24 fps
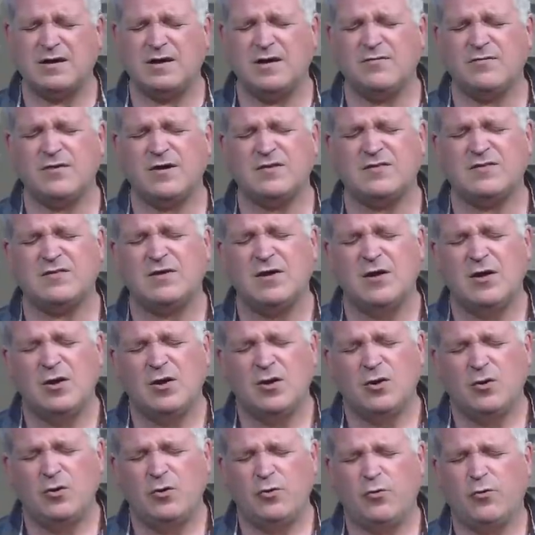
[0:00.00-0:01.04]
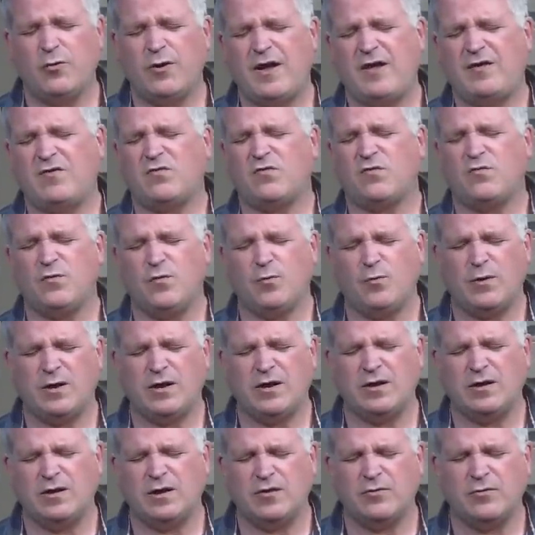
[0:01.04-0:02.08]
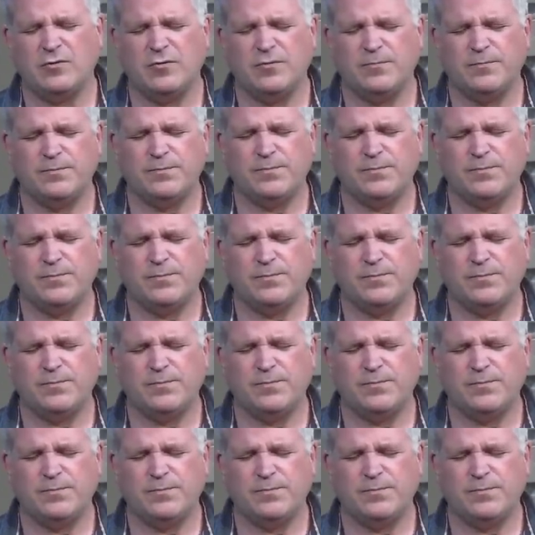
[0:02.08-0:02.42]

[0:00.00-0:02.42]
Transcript: Give us grace for one another